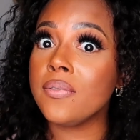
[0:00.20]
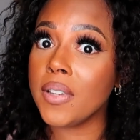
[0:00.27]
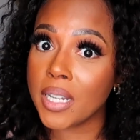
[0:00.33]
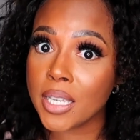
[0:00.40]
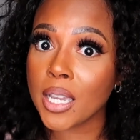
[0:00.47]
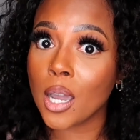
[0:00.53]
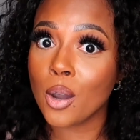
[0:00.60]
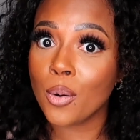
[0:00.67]

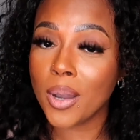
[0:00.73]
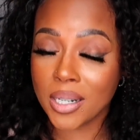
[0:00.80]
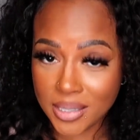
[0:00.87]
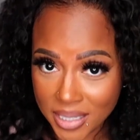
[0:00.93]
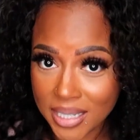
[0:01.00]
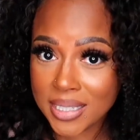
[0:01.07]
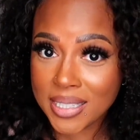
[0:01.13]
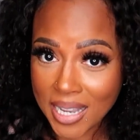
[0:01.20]
video
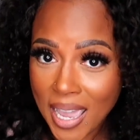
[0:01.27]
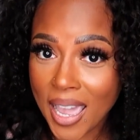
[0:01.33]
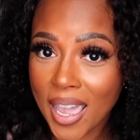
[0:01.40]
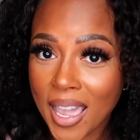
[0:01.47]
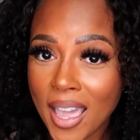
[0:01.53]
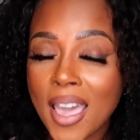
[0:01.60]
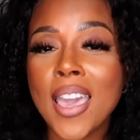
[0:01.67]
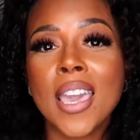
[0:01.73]

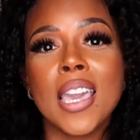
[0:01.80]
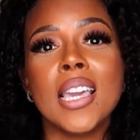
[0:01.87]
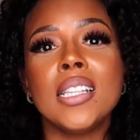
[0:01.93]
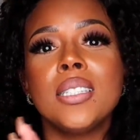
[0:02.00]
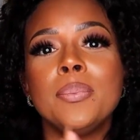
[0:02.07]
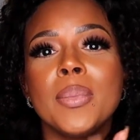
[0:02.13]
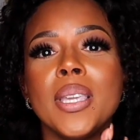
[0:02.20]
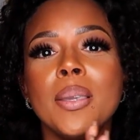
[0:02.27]
today
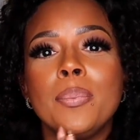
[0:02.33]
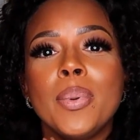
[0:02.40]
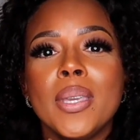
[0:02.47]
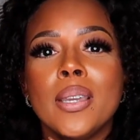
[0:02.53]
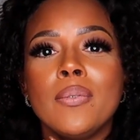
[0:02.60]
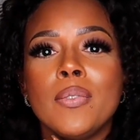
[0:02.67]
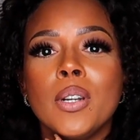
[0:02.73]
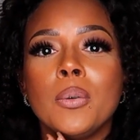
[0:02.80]
is me
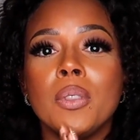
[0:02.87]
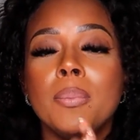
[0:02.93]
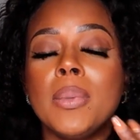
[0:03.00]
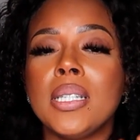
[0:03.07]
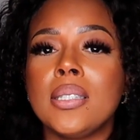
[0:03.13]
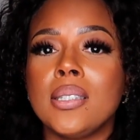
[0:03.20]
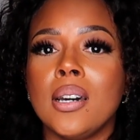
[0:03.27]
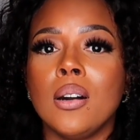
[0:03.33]
being real with
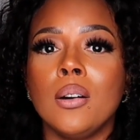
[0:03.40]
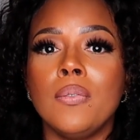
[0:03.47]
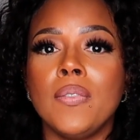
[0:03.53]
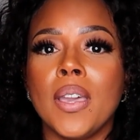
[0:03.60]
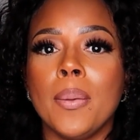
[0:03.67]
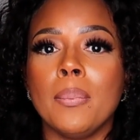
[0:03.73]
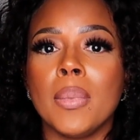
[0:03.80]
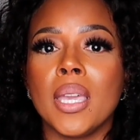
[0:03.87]
myself
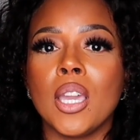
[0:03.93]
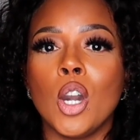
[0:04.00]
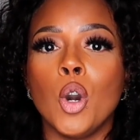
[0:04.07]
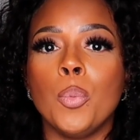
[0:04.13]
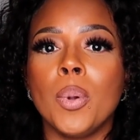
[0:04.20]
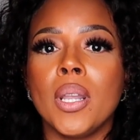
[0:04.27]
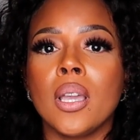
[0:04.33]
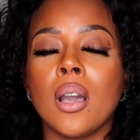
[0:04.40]
and me
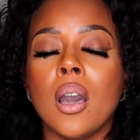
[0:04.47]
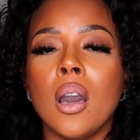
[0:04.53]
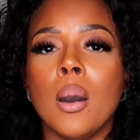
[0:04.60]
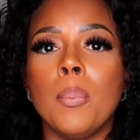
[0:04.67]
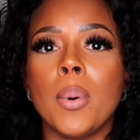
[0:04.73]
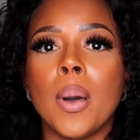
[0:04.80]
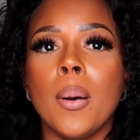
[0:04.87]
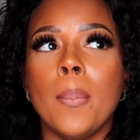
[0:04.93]
opening
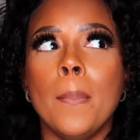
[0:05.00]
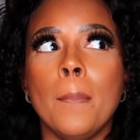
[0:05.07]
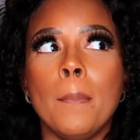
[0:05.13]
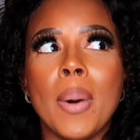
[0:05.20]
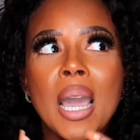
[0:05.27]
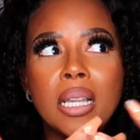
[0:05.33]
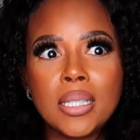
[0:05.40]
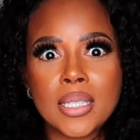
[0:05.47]
up
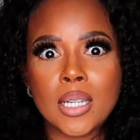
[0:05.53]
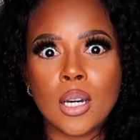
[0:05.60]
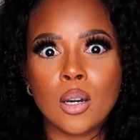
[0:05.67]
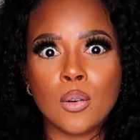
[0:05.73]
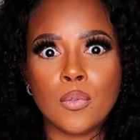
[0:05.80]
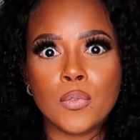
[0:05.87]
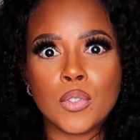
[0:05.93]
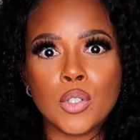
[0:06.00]

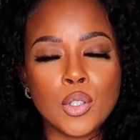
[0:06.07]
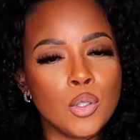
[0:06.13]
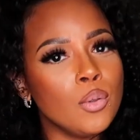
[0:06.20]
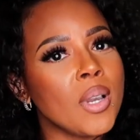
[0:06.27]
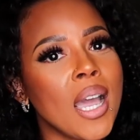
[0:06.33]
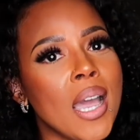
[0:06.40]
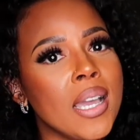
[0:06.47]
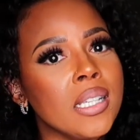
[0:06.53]
myself to
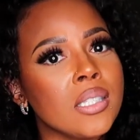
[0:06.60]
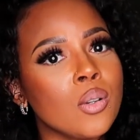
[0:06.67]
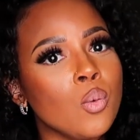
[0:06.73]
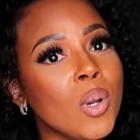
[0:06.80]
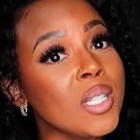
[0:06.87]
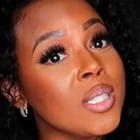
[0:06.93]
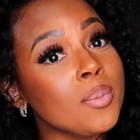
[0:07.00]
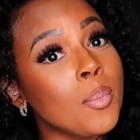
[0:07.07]
you guys
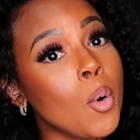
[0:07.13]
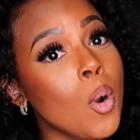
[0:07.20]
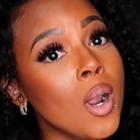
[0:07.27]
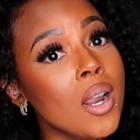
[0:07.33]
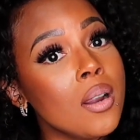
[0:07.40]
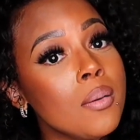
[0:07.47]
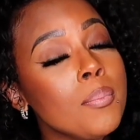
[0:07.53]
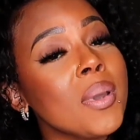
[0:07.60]
once
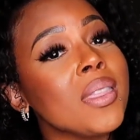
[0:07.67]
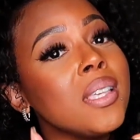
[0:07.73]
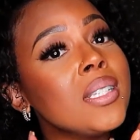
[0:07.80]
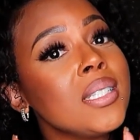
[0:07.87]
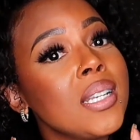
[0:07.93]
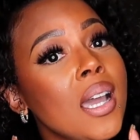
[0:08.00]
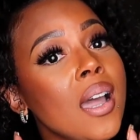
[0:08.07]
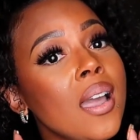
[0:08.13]
more, but
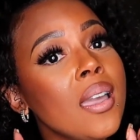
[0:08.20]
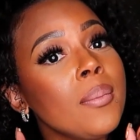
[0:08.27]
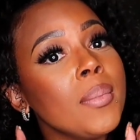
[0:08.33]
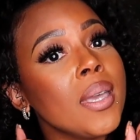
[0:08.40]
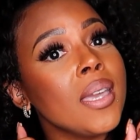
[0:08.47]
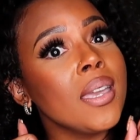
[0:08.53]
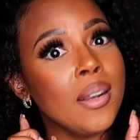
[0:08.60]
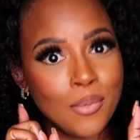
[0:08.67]
this
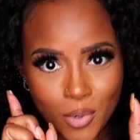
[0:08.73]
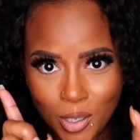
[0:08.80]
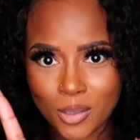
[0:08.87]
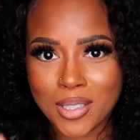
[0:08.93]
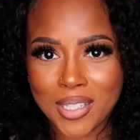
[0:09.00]
time in real